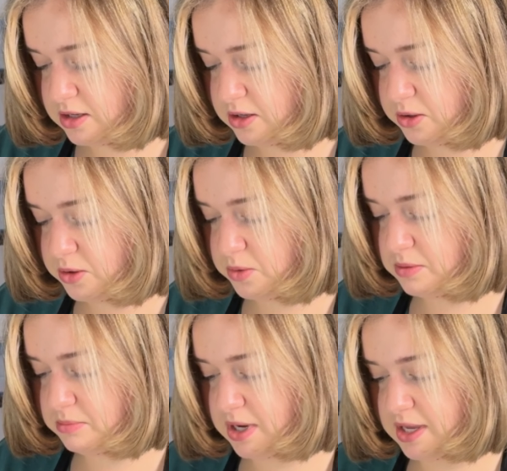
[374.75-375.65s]
Oh
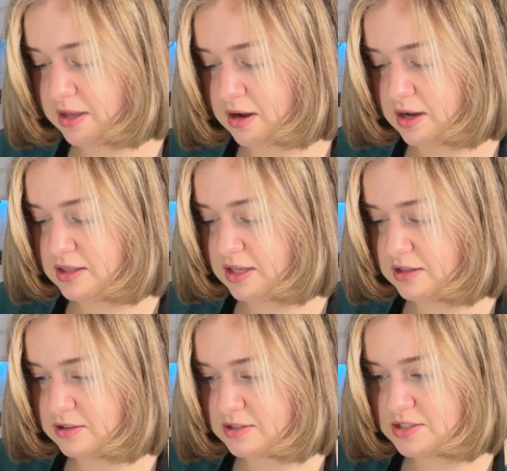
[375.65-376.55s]
my God, that
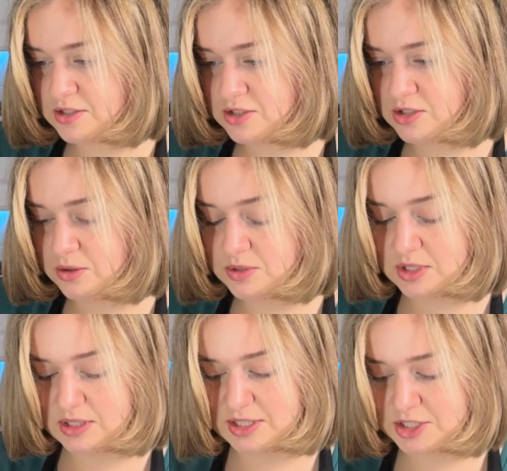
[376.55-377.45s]
looks so
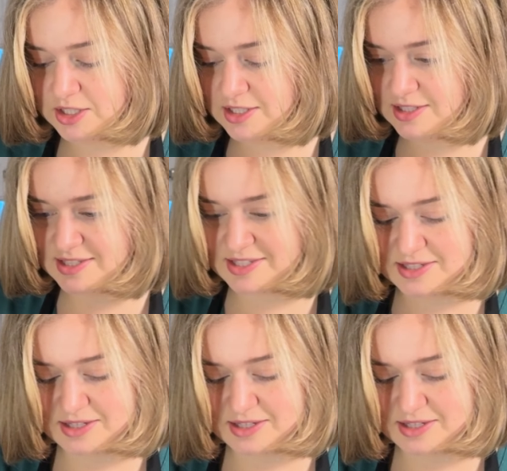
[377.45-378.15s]
delicious.